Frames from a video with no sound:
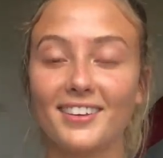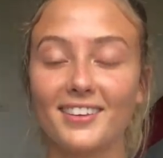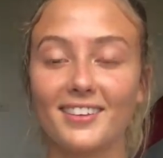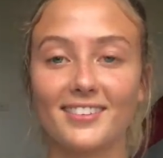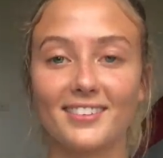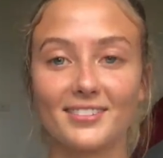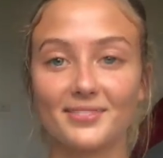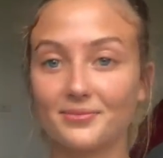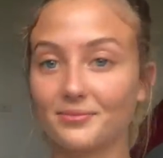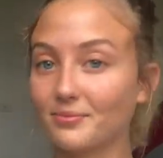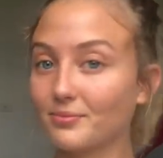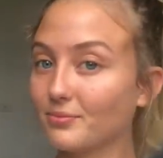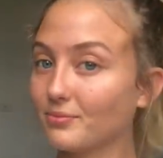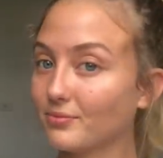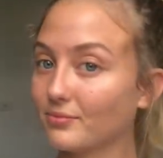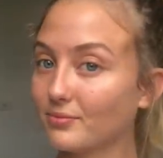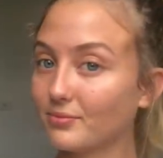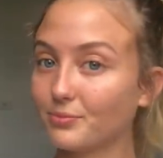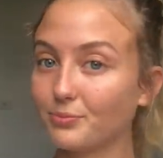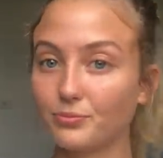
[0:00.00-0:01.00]
I don't actually know that, so
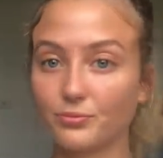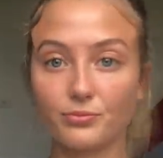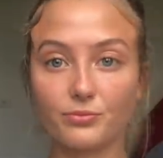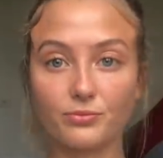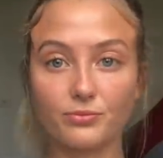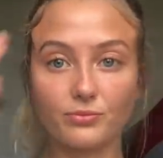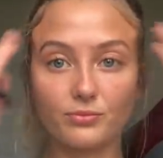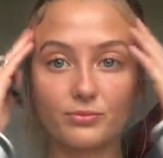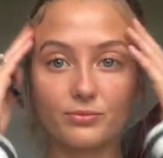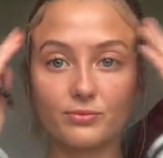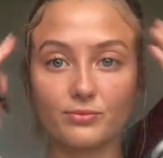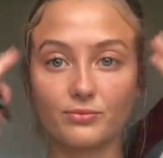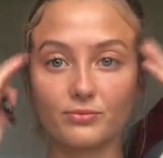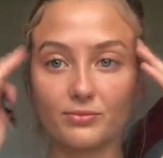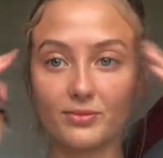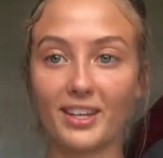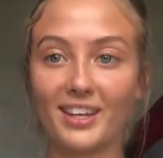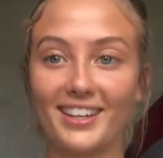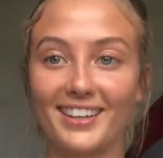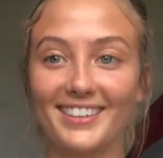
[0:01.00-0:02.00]
don't put
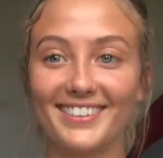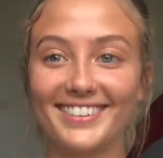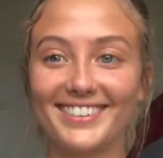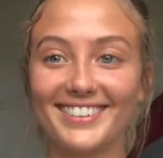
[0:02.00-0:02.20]
that in